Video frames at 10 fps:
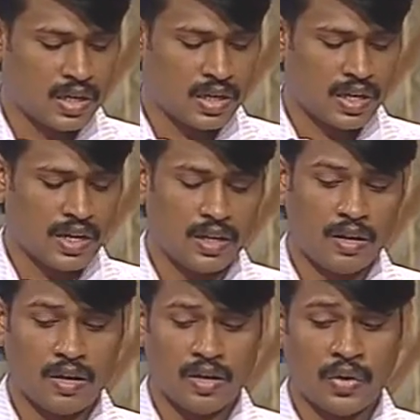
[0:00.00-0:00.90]

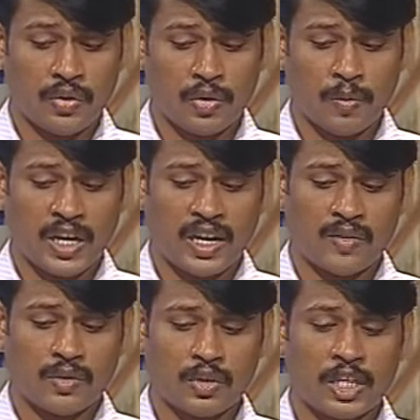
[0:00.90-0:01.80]
and you might
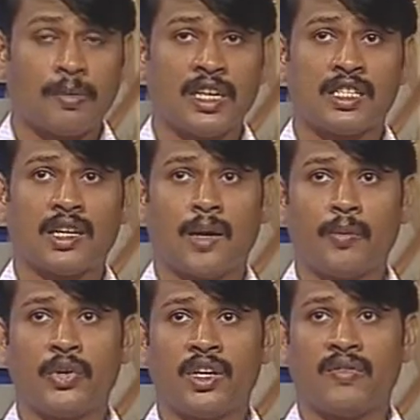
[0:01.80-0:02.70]
have to replace the
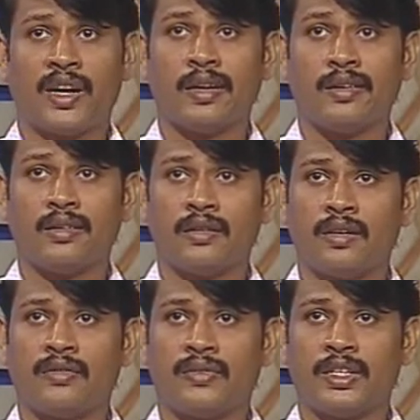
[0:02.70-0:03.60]
computer fan
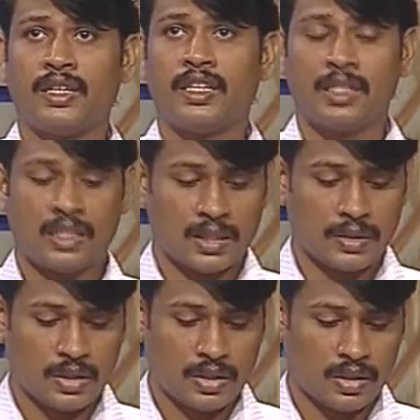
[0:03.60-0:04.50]
if it needs
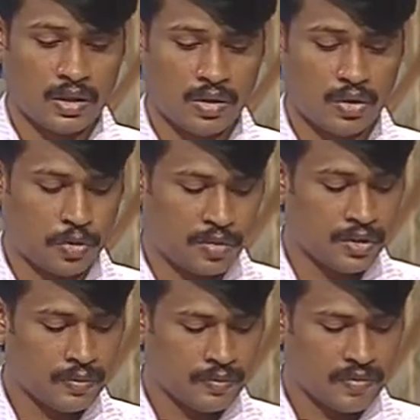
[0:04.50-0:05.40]
to be.
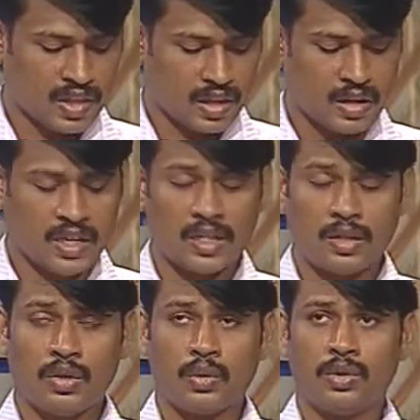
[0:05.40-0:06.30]
And
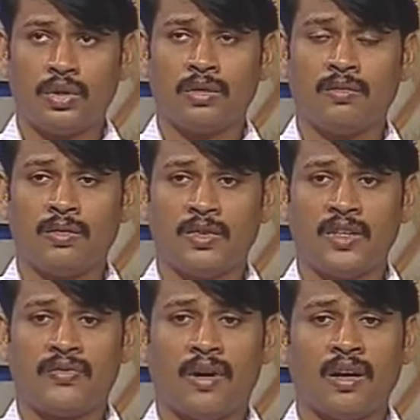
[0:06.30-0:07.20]

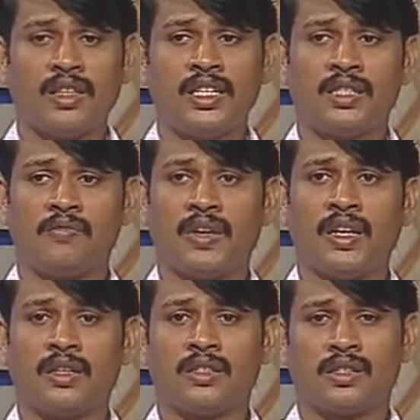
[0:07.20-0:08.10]
if all these
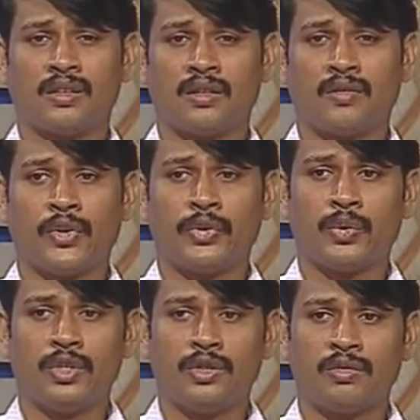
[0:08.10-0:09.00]
fails, what you
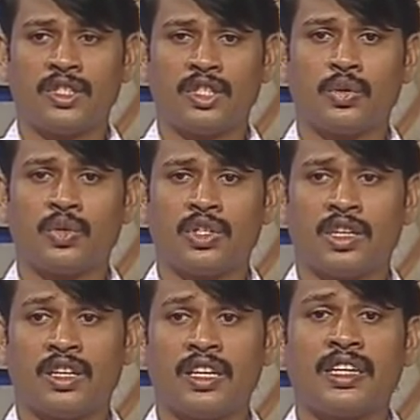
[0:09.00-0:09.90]
could do is you could
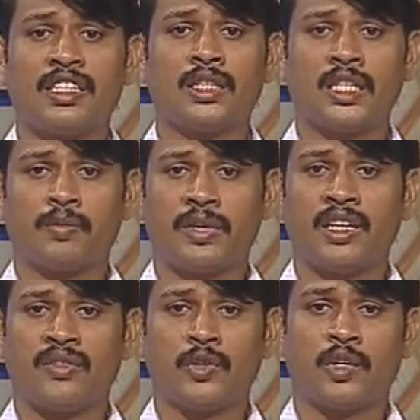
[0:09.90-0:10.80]
increase the speed
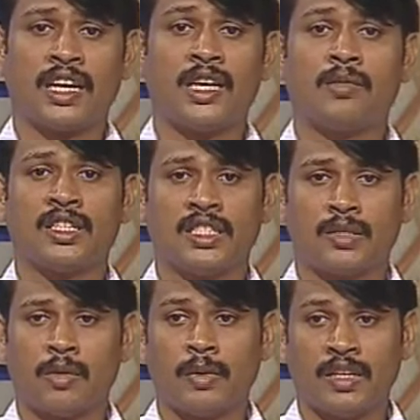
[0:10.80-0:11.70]
of your random
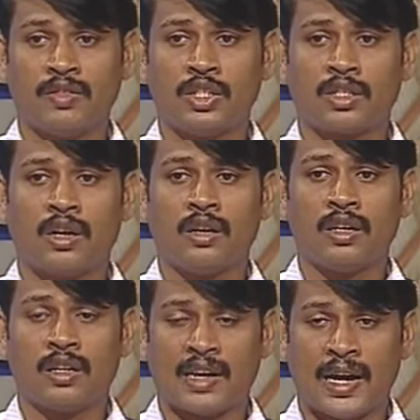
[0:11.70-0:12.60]
access memory, which is called
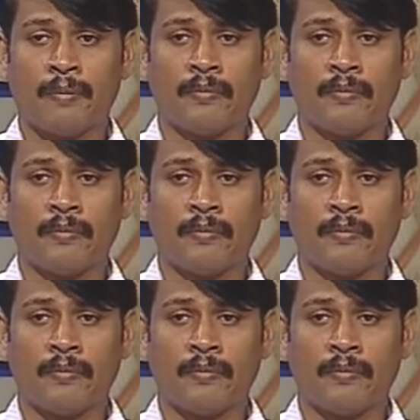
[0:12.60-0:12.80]
RAM,